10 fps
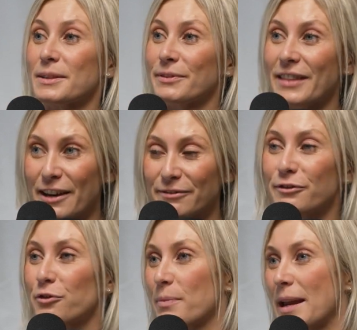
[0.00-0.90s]
some of that
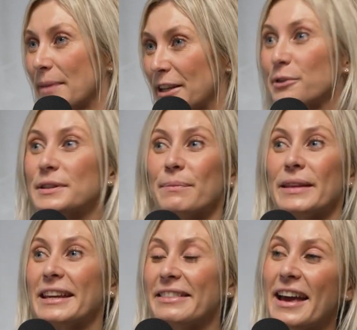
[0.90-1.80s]
4-bean mix or
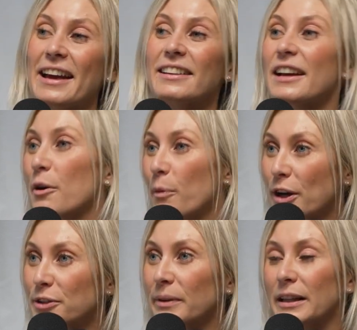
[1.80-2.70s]
something in there, it
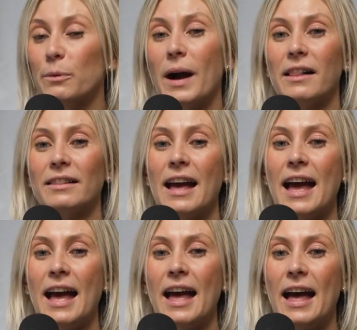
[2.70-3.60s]
works really well.
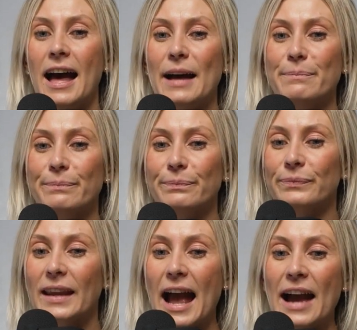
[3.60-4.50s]

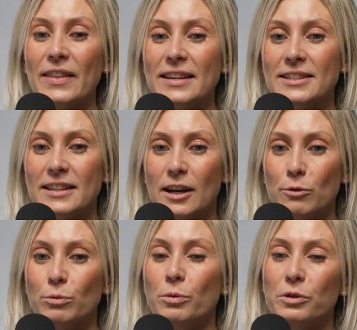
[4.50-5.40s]
And then dinner
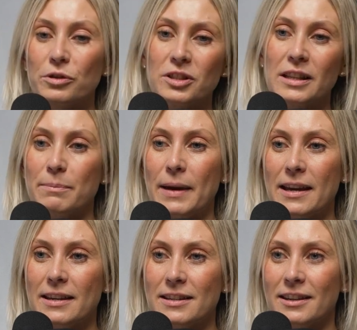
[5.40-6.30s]
will usually
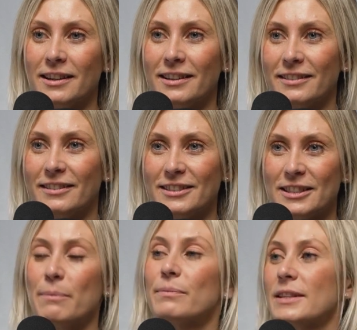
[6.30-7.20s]
be
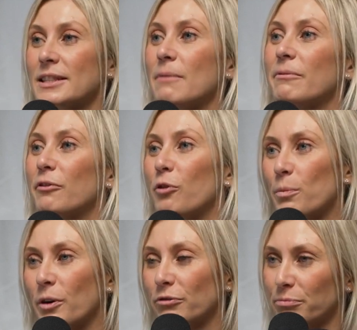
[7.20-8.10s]
some
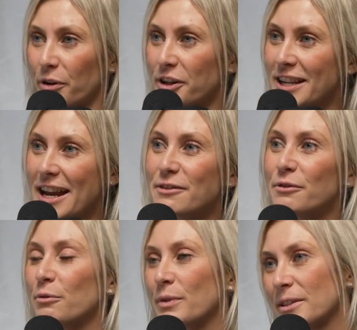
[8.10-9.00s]
form of
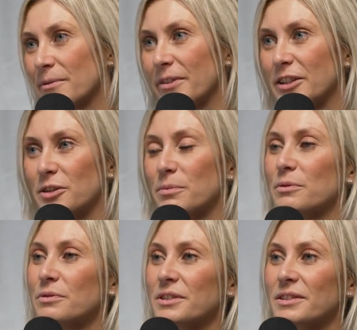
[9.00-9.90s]
protein with some
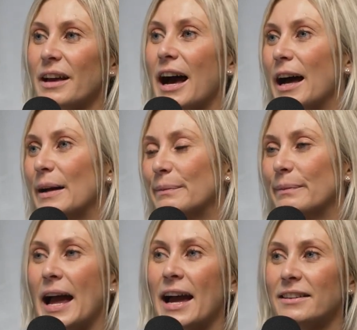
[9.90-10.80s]
vegetables
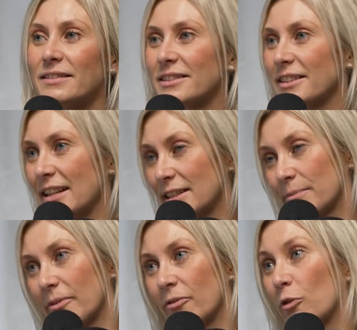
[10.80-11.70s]
and
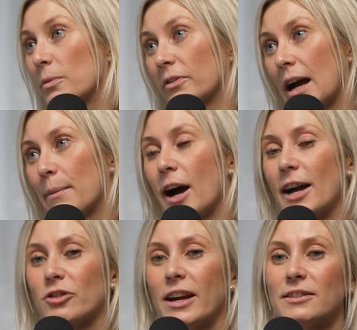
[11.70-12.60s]
some form of
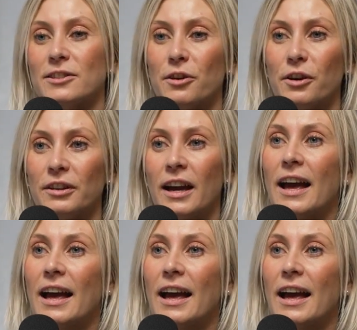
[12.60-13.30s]
carbohydrate. So,